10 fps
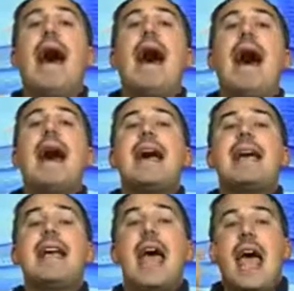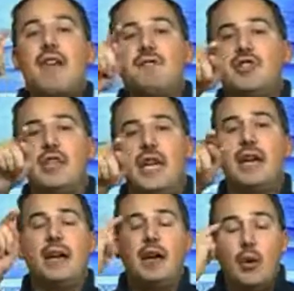I have
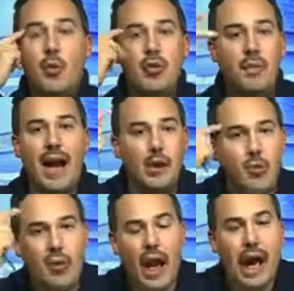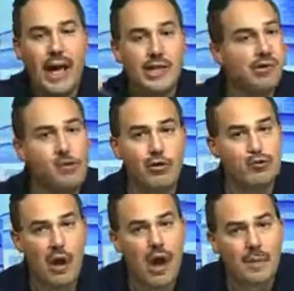seen it with my own eyes.
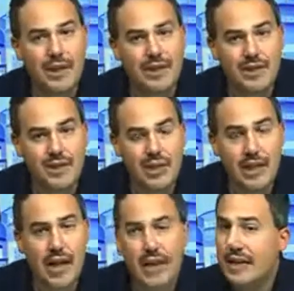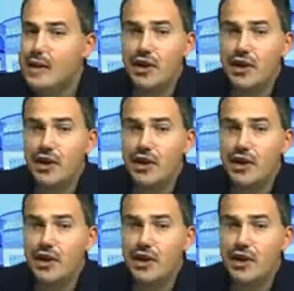Folks, Muhammad didn't see that.